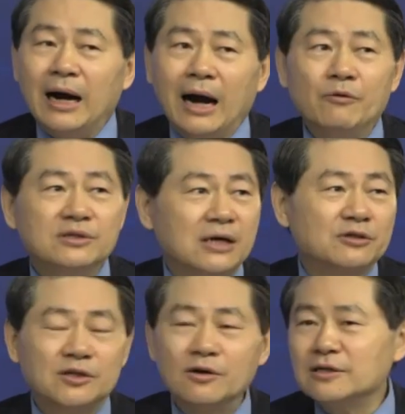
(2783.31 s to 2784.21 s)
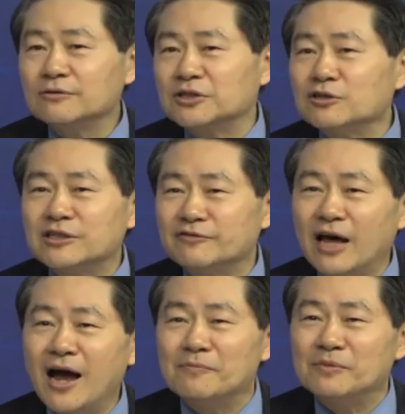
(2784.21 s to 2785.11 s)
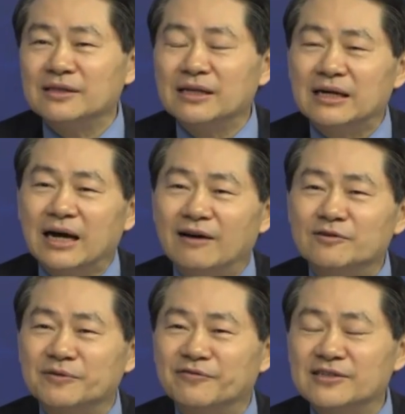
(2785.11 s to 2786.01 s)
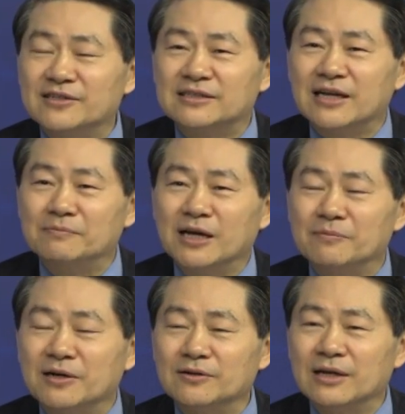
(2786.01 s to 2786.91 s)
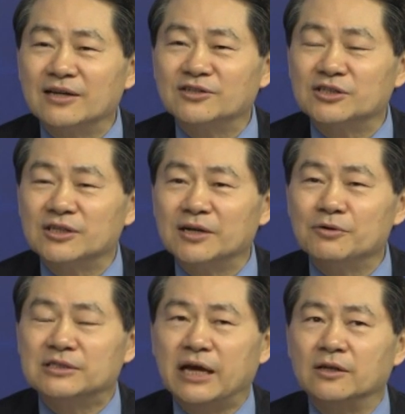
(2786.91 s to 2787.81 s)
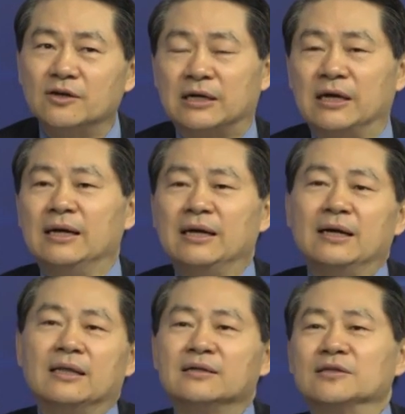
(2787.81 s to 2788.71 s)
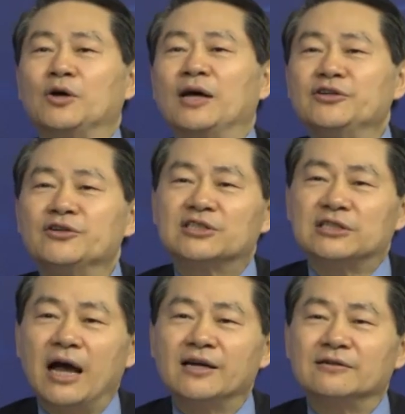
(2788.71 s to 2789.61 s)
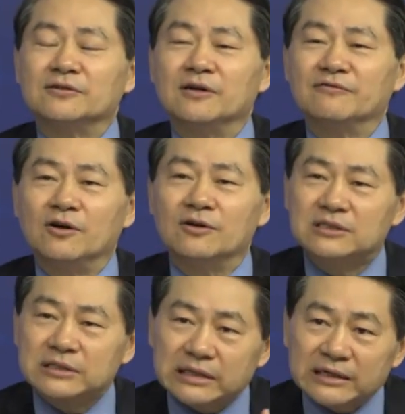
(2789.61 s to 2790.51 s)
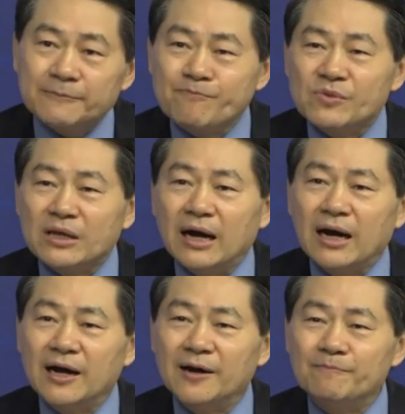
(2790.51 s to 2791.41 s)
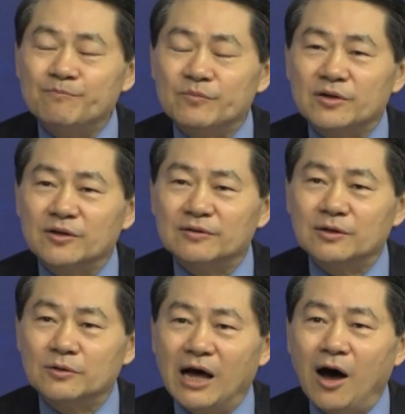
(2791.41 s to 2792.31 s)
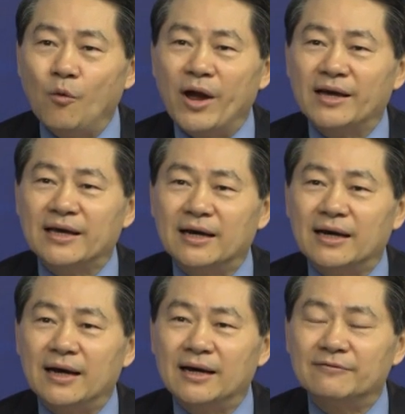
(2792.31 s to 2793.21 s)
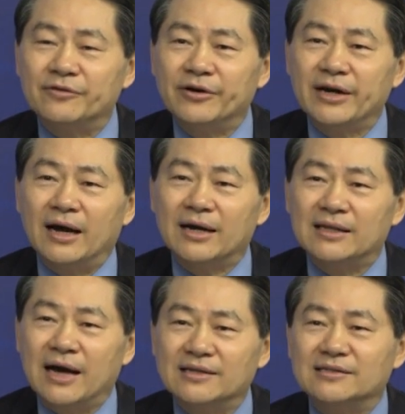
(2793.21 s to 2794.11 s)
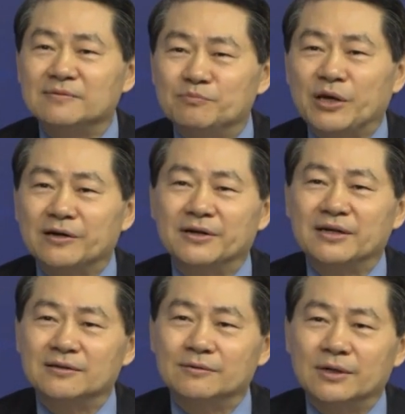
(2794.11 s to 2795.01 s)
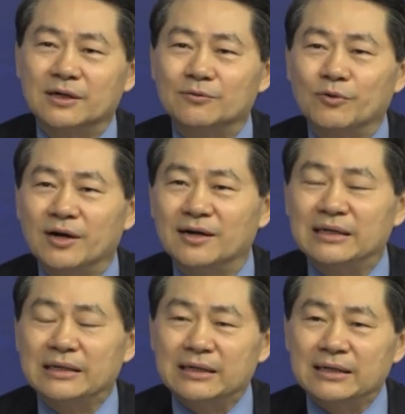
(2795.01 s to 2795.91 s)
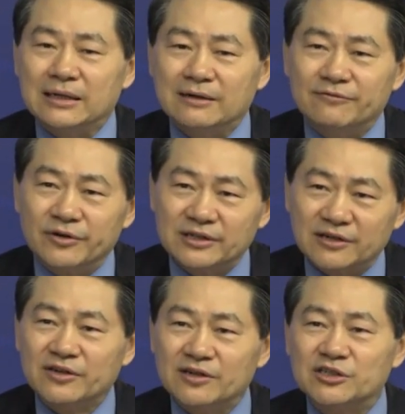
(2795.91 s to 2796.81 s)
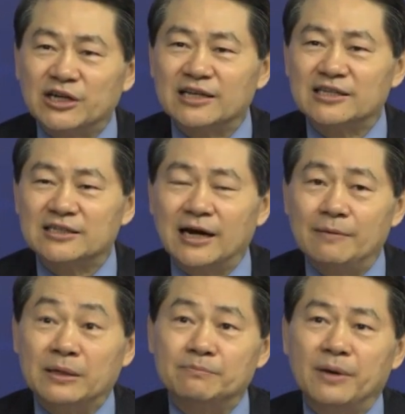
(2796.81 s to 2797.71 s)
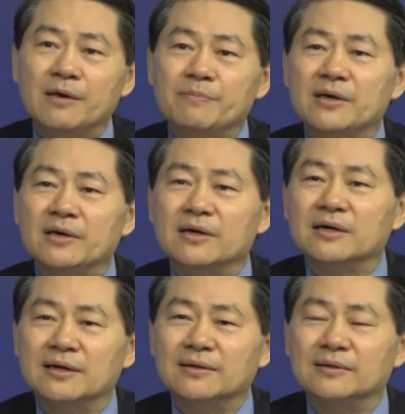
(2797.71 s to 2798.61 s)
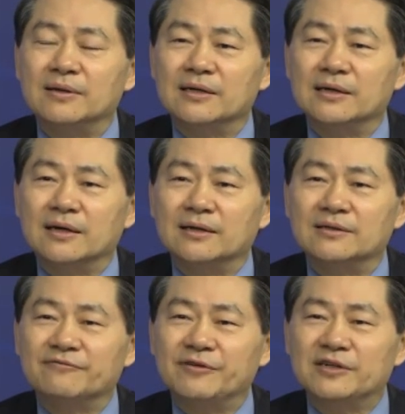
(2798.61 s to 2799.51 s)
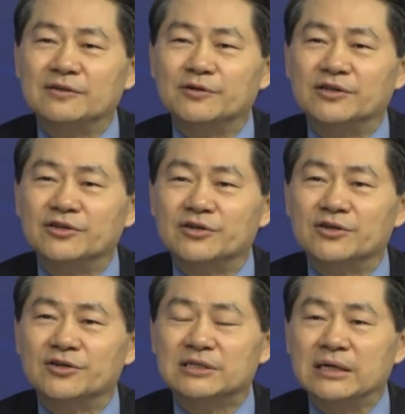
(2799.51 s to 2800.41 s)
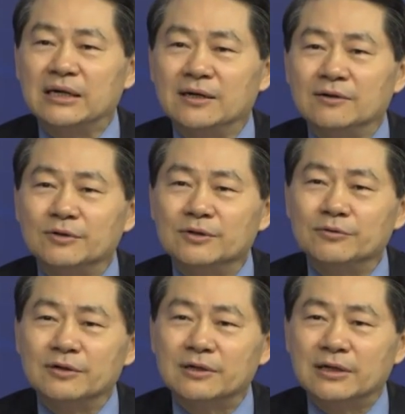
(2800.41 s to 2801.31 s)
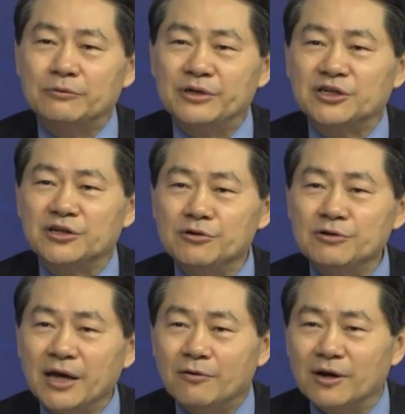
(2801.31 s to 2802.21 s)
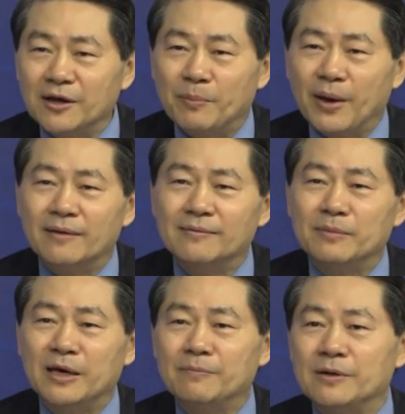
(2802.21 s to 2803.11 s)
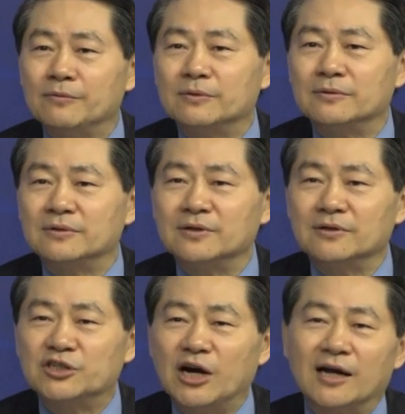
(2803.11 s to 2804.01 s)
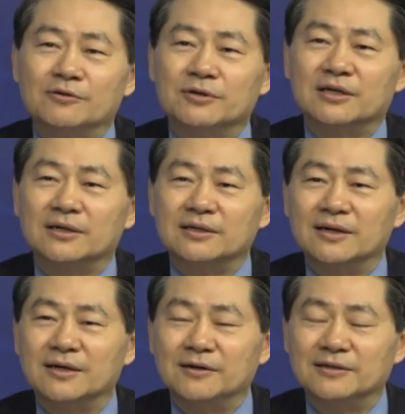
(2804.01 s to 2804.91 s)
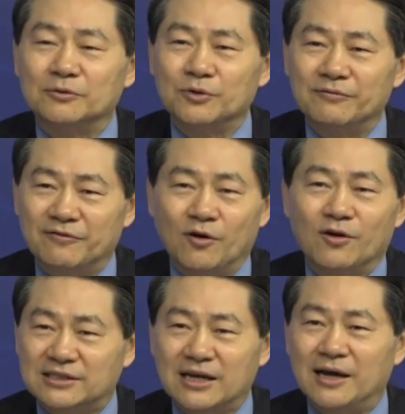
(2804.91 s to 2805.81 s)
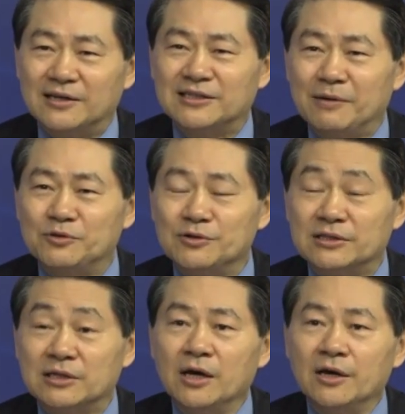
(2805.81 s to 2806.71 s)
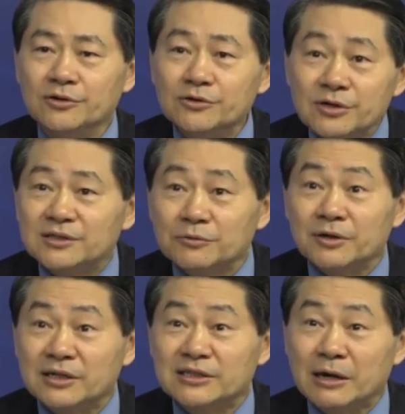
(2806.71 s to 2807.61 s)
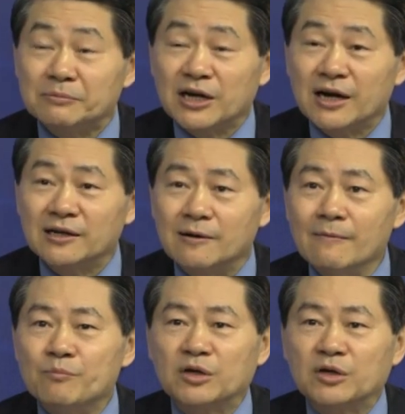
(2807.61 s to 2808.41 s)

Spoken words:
I was talking to Joseph and I mean, Harvard professor some time ago last year. He was saying, look, there's a 20-year cycle. You know, of course, now we are in a very agonizing period where we are a very difficult, challenging time. But maybe in 15, 20 years, we will reach a new equilibrium. Maybe, China will, of course, accept U.S. U.S. will accept China.